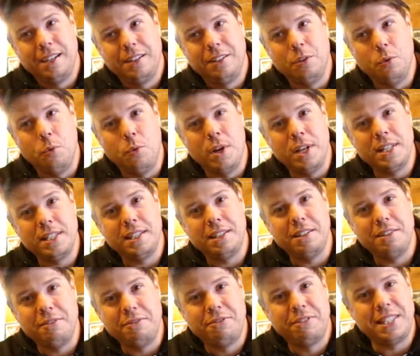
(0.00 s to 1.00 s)
winds
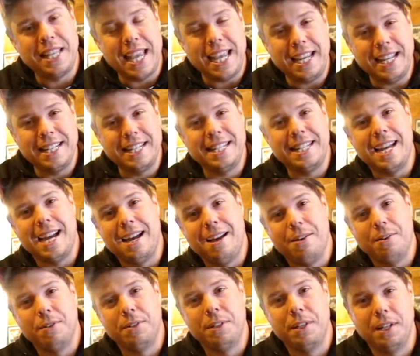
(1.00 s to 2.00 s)
have taken
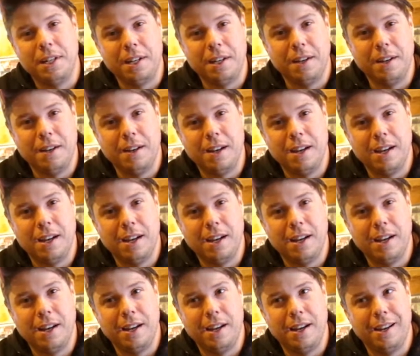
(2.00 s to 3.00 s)
down
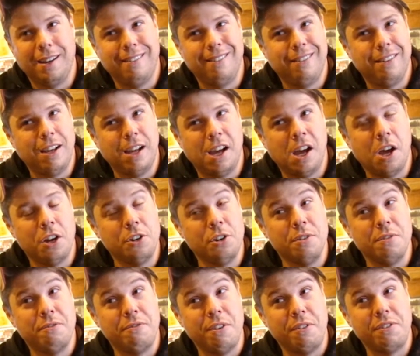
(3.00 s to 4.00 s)
a
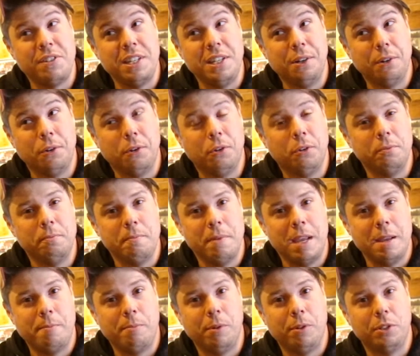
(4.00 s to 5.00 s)
150-year-old
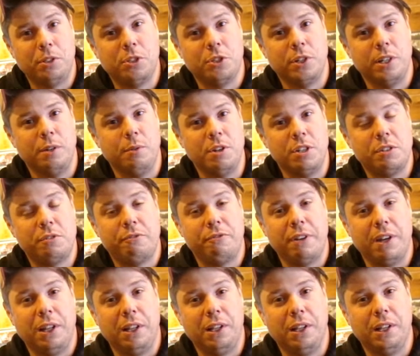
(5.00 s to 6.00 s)
maple tree which
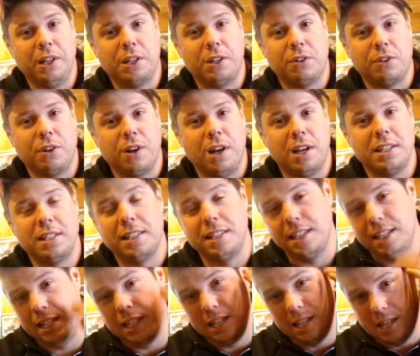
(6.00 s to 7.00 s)
fell across
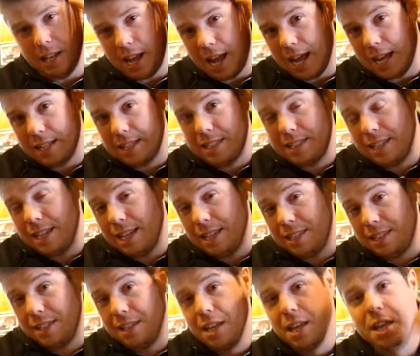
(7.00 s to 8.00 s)
the
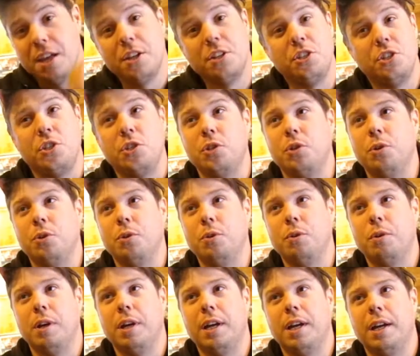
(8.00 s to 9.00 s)
access
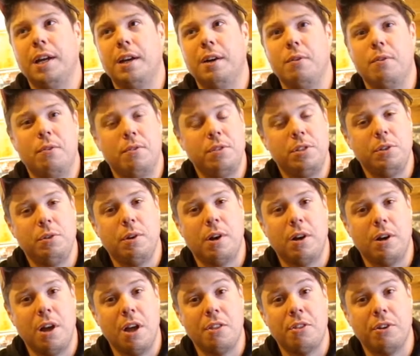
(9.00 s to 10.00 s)
to
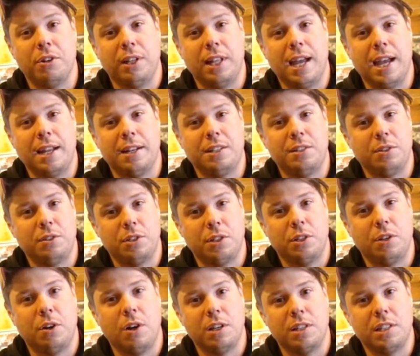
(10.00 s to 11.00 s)
our other land, so it's
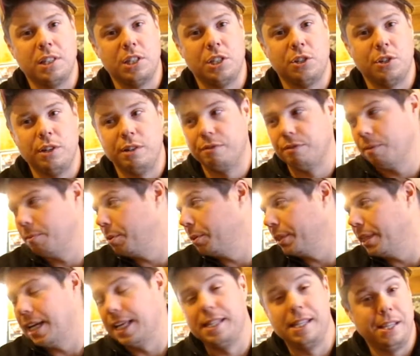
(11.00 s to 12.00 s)
across the street from the
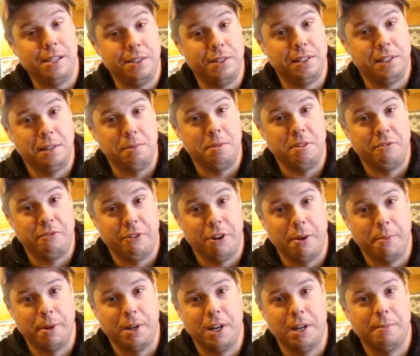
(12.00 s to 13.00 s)
land that you see me
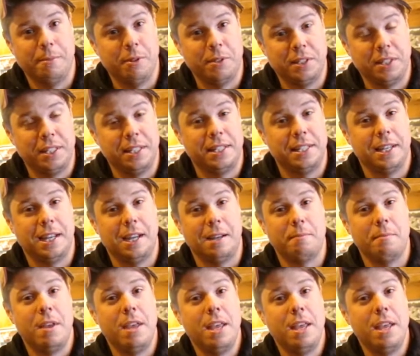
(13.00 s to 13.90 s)
farming on most of the time,